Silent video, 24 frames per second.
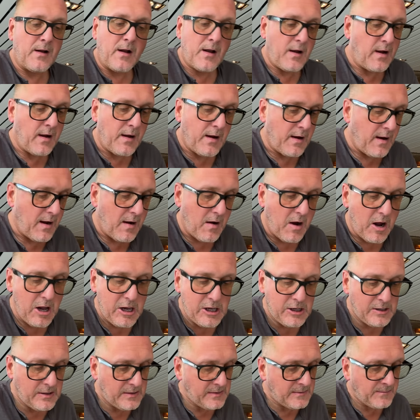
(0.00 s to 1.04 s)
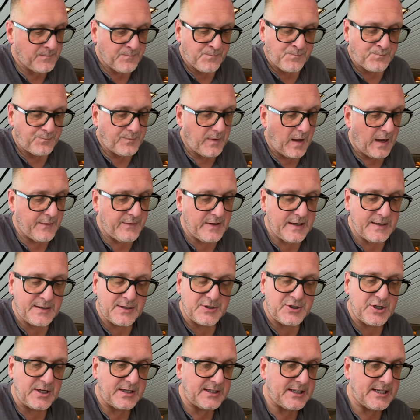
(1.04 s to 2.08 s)
no. I've eaten the
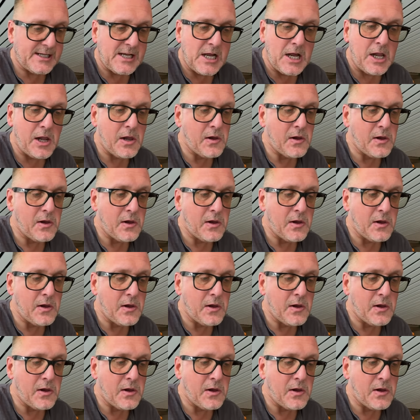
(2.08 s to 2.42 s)
chicken.